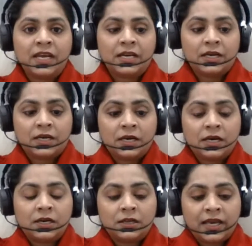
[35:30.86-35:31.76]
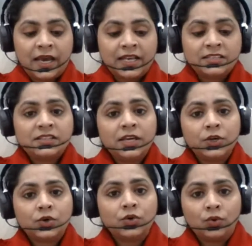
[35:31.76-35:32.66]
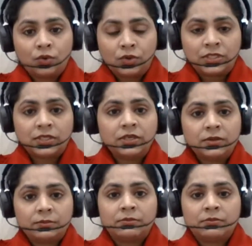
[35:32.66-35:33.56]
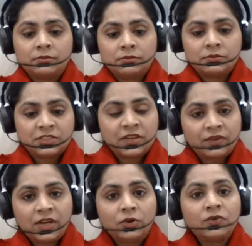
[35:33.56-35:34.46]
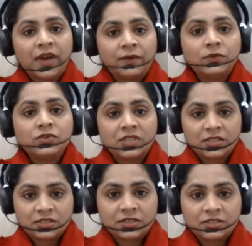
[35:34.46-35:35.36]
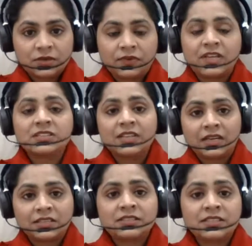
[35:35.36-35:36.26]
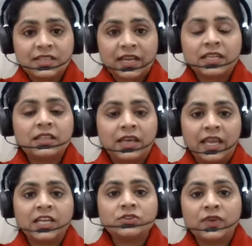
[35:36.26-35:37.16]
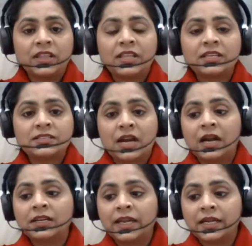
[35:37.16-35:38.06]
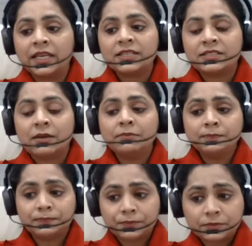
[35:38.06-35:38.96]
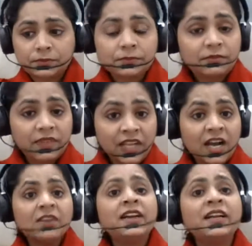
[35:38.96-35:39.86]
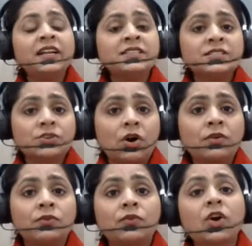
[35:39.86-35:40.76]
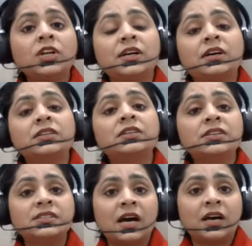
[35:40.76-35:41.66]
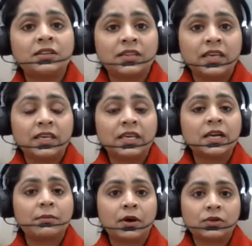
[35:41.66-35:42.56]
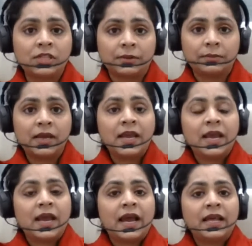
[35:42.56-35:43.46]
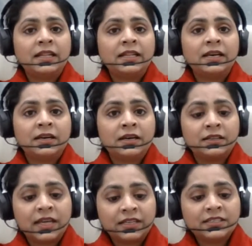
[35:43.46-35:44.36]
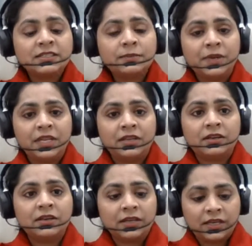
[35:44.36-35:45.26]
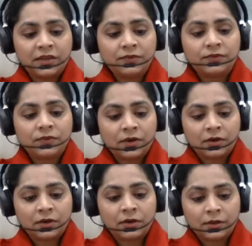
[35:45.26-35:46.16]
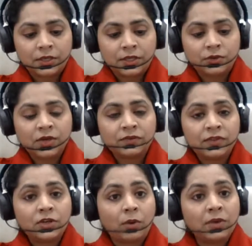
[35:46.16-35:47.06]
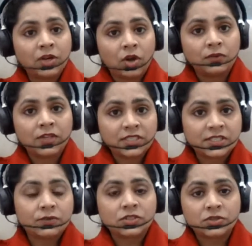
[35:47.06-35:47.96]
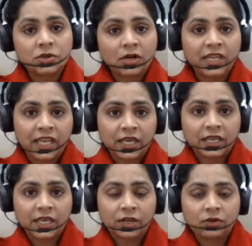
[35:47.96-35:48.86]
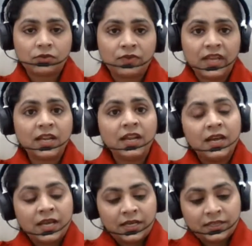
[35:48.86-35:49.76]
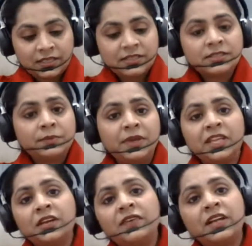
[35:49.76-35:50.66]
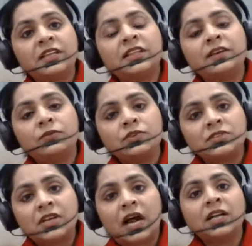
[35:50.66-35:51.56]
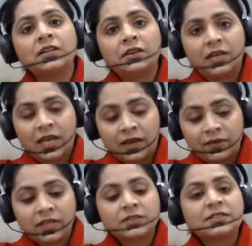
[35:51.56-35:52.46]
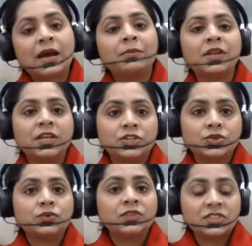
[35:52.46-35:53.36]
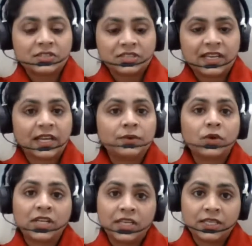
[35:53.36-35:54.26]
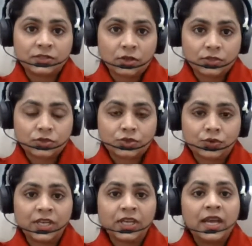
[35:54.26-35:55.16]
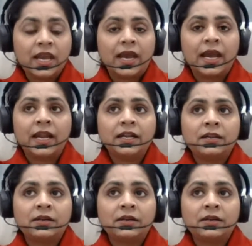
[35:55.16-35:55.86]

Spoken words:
As they grow older, somewhere around 5 to 6 years of age, that is exactly the age when they start getting some awareness of what others are thinking about them. And that is the period, if if the normal non-fluency was not taken care of well, this is the period wherein they would start having stammering issue, which is exactly what he is also showing. And